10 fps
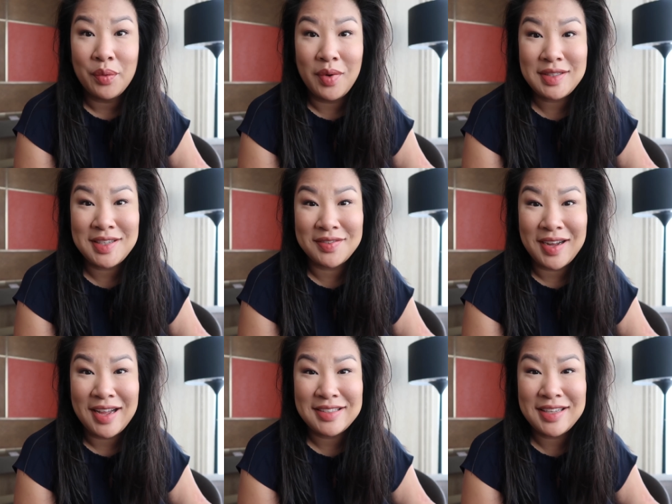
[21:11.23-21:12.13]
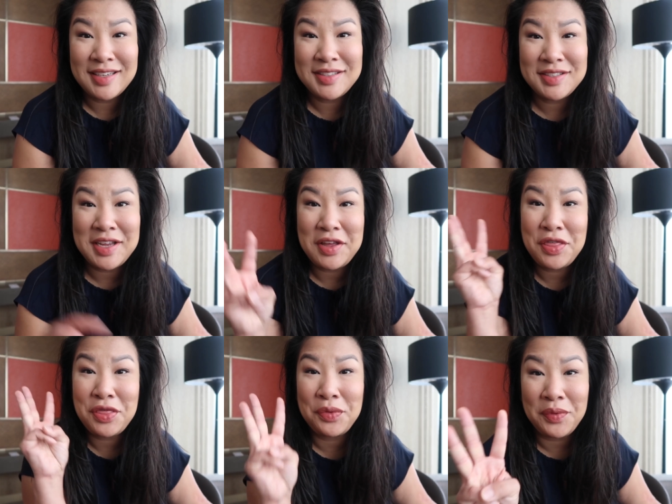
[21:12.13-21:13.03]
What's up guys? It is day
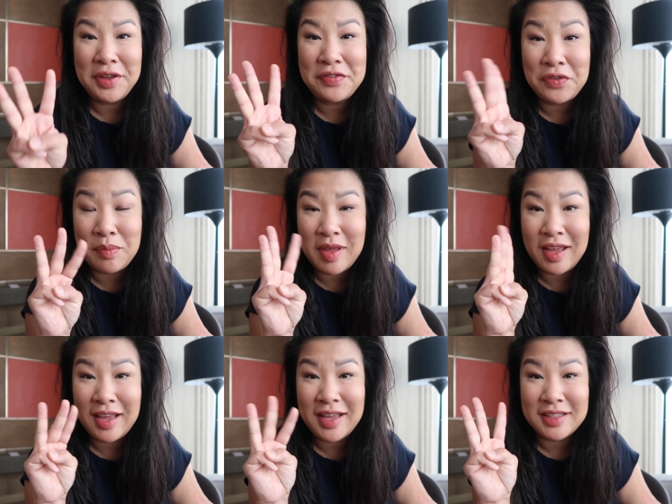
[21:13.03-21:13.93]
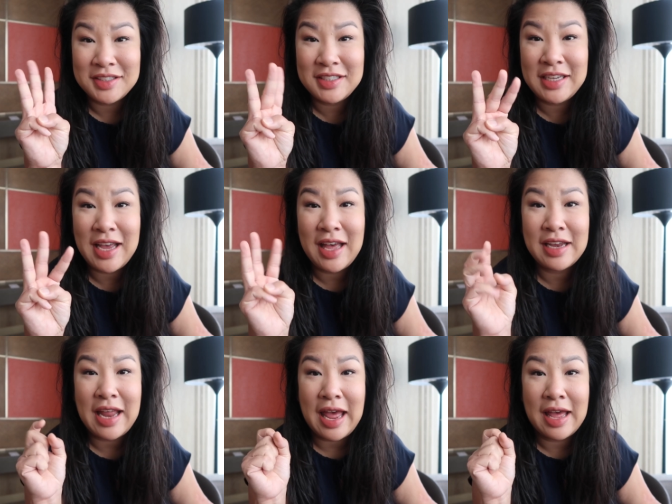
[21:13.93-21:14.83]
three for me in
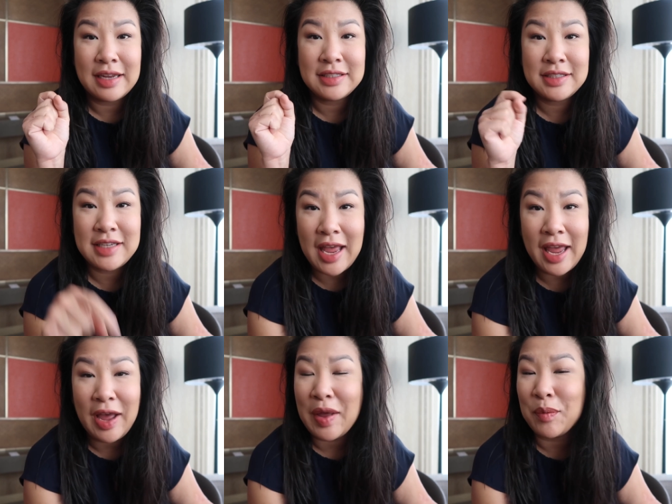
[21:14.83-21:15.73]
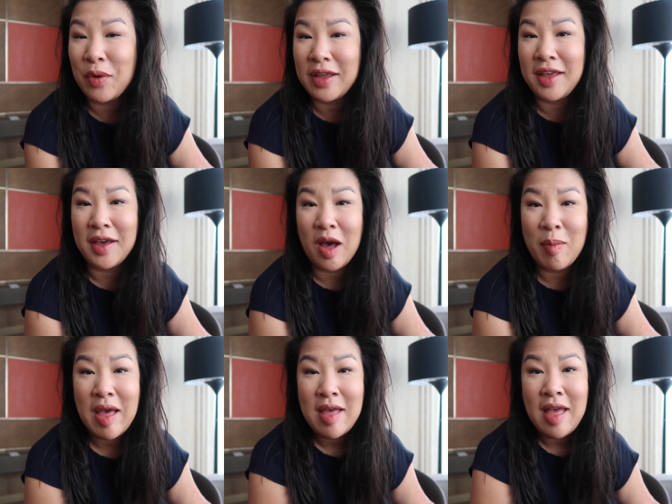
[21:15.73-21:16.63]
Xi'an and today I'm waking
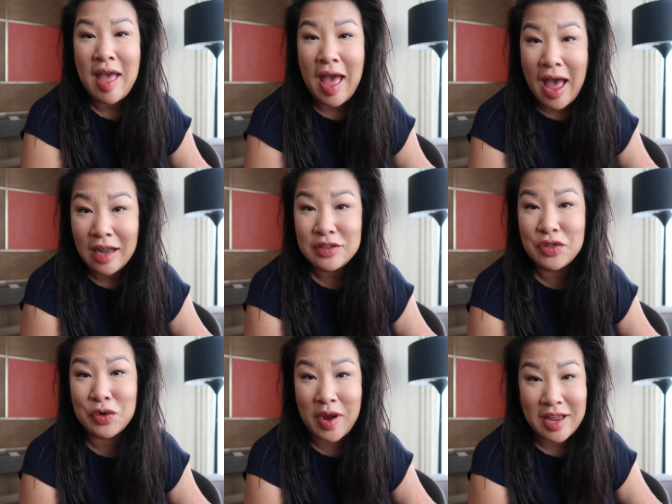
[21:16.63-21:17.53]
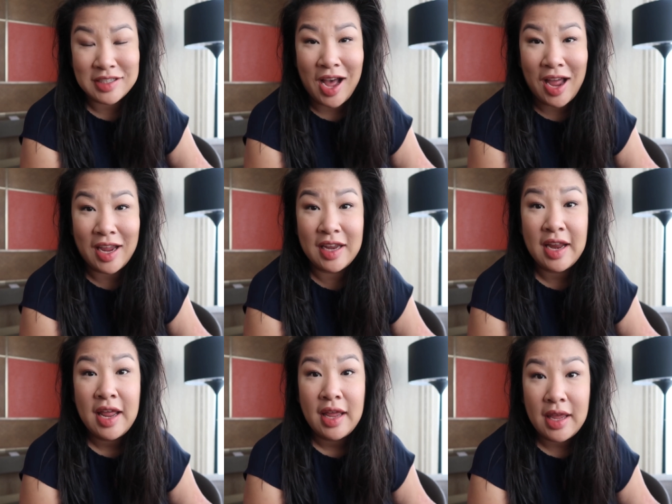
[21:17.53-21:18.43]
up at the Grand
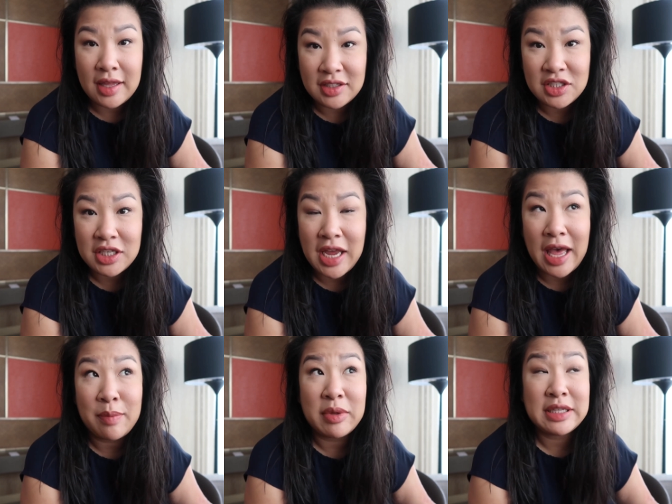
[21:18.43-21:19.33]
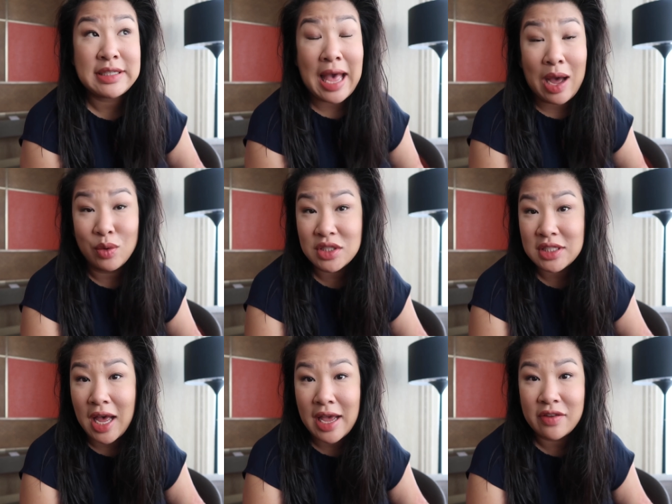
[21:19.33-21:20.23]
Hyatt in Xi'an, but it's
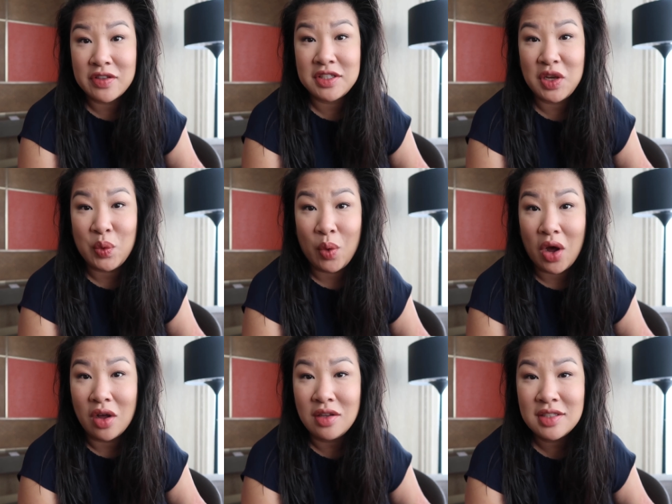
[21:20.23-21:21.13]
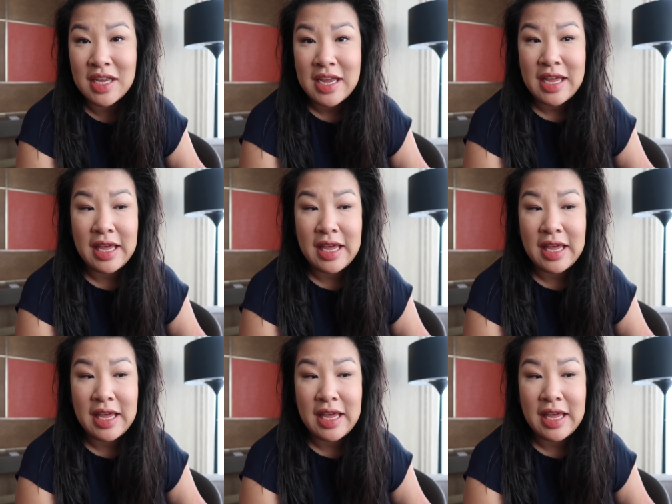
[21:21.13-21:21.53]
outside of the city walls.